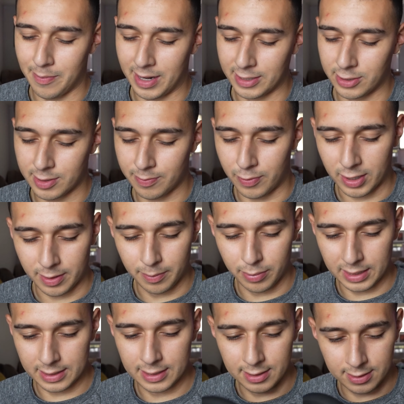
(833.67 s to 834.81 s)
I might just fucking
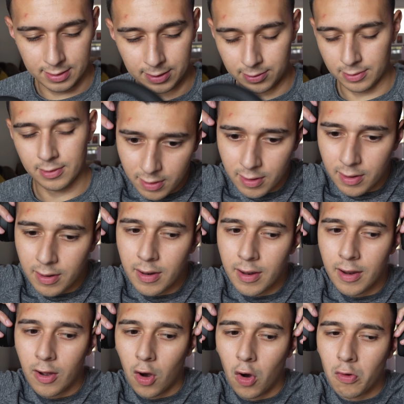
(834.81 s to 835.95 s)
break these two.
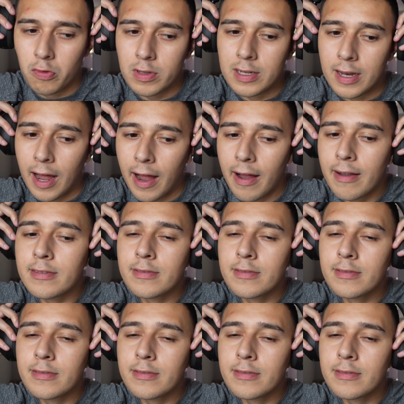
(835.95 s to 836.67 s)
Hopefully not.